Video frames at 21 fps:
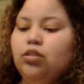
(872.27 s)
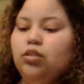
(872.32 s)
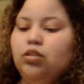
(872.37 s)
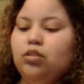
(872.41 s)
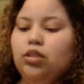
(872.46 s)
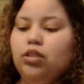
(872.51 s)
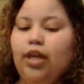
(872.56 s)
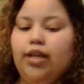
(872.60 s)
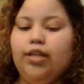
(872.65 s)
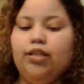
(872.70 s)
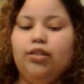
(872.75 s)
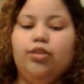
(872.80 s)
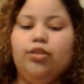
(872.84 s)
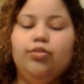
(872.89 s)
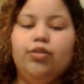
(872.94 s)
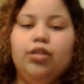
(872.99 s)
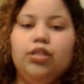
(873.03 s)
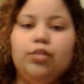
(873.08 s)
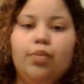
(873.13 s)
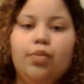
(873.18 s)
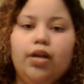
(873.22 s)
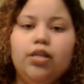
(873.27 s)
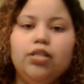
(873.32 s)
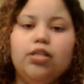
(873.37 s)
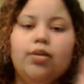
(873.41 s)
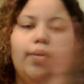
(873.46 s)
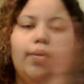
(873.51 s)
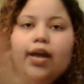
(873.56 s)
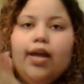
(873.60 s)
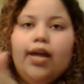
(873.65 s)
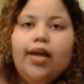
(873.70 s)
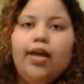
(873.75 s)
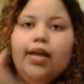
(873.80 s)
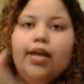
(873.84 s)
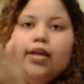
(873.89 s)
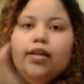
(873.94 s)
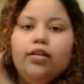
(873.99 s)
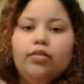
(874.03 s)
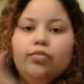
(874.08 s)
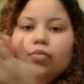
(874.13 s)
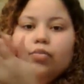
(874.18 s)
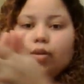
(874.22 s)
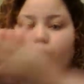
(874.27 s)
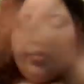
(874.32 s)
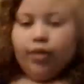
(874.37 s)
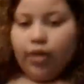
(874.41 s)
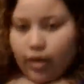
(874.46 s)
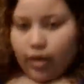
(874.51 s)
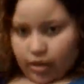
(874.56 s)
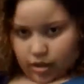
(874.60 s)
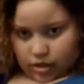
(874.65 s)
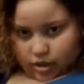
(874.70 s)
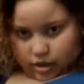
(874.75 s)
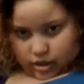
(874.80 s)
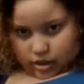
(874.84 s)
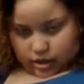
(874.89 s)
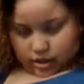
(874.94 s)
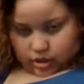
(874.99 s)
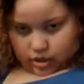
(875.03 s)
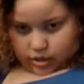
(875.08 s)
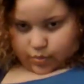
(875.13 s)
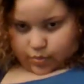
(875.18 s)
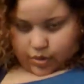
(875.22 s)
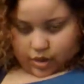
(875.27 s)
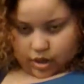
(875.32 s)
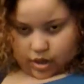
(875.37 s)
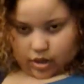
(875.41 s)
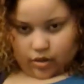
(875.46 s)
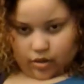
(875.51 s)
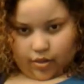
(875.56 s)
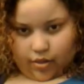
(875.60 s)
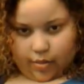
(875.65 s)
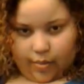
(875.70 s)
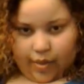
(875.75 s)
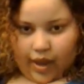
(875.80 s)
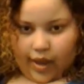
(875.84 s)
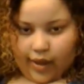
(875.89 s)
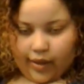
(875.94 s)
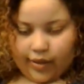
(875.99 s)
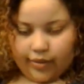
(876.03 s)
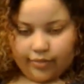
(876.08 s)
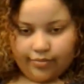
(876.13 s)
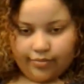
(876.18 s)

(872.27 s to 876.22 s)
like 3 sprays on my hand, rub it in, and then just put it on the back.